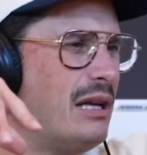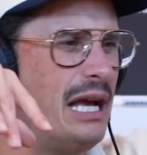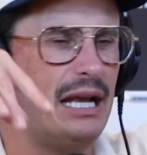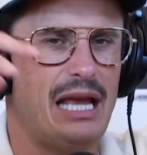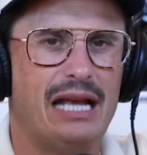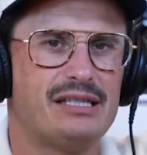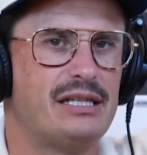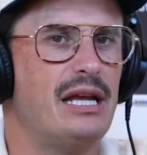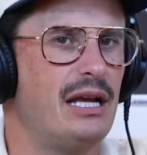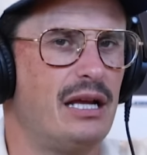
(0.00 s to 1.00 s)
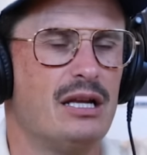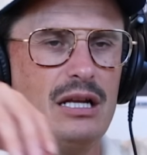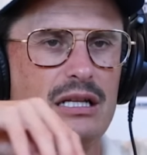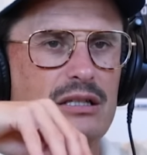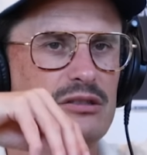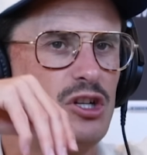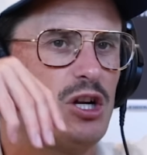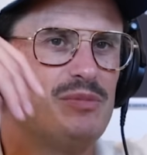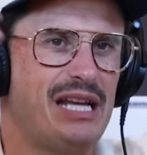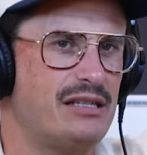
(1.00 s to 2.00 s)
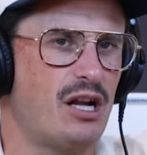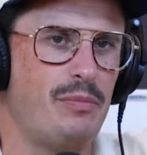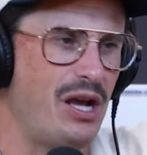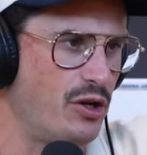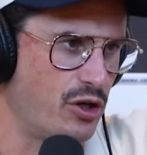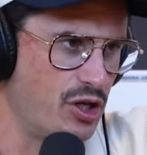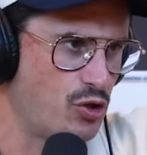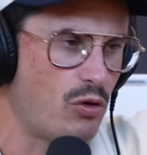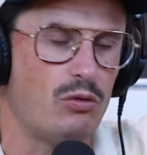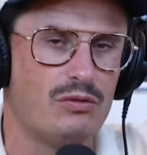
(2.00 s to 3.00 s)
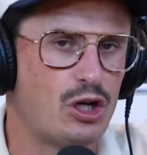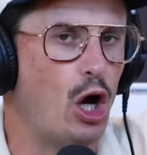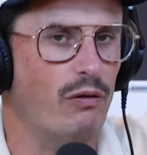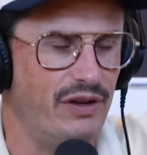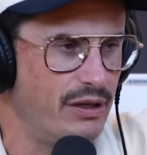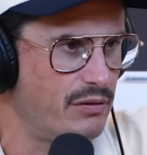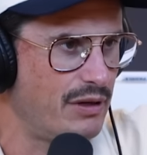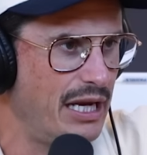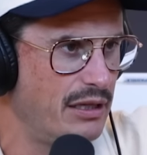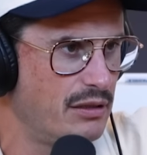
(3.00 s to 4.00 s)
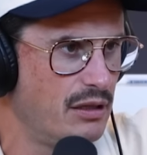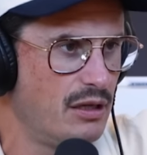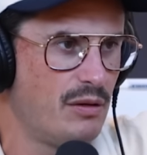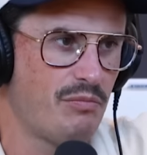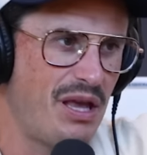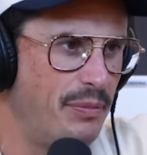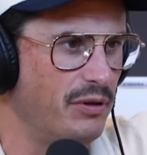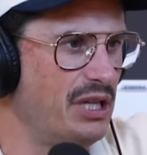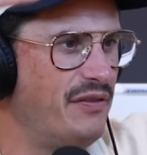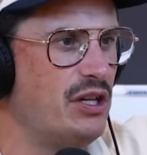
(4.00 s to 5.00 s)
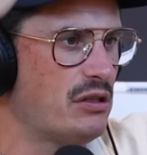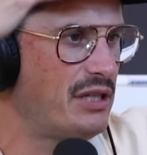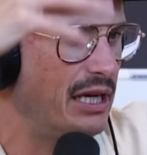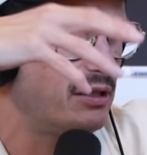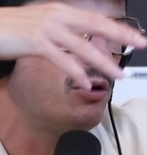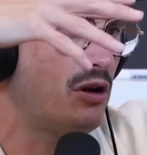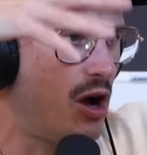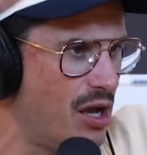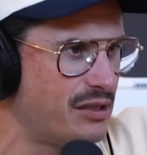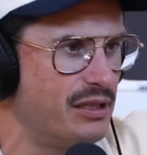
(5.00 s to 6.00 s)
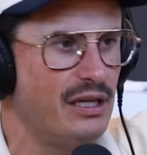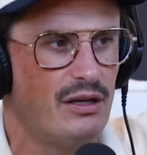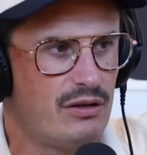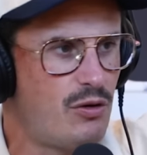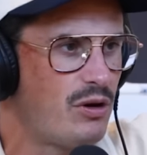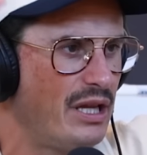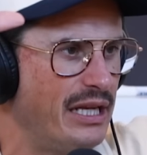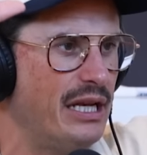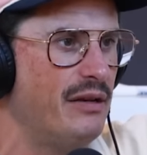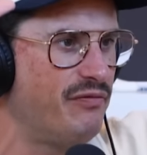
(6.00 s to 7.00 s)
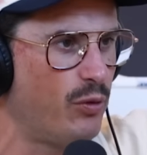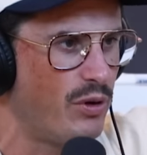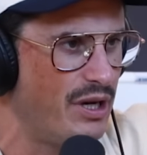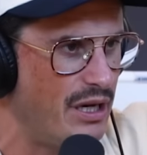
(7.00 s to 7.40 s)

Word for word: eh, ex- circumstances that are beyond your control. Yep. COVID, right? Right. People leaving your state to go to Austin and uh, Coeur d'Alene and Florida